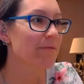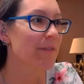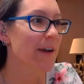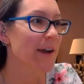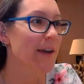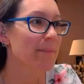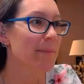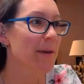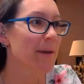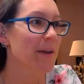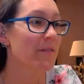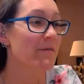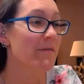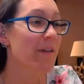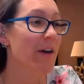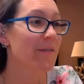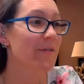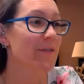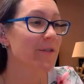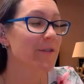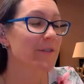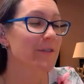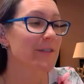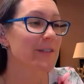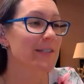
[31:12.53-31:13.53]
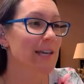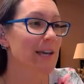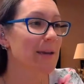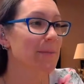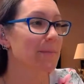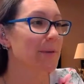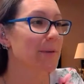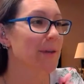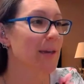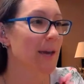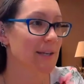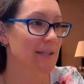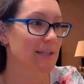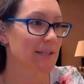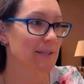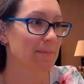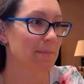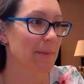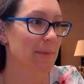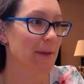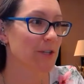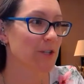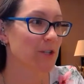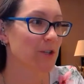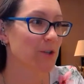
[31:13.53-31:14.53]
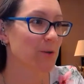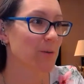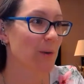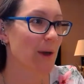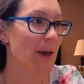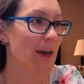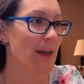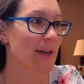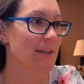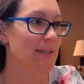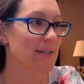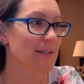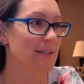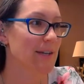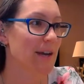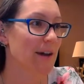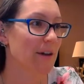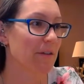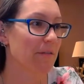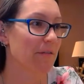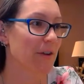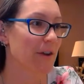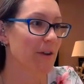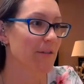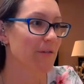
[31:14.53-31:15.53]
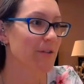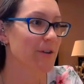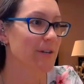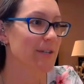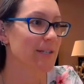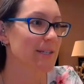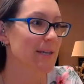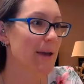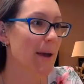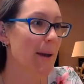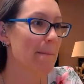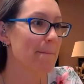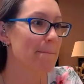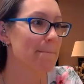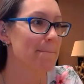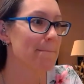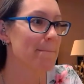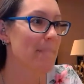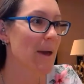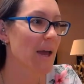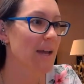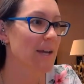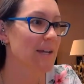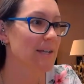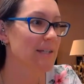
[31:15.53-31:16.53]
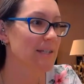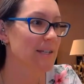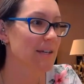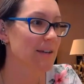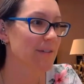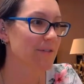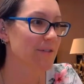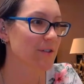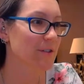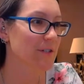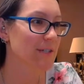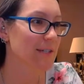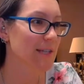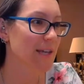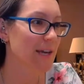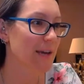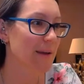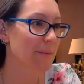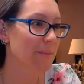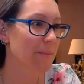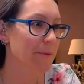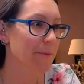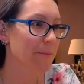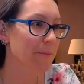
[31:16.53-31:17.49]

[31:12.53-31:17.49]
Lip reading: recommend vetiver for sleep? Yes, me too, hands down. Vetiver is amazing for sleep.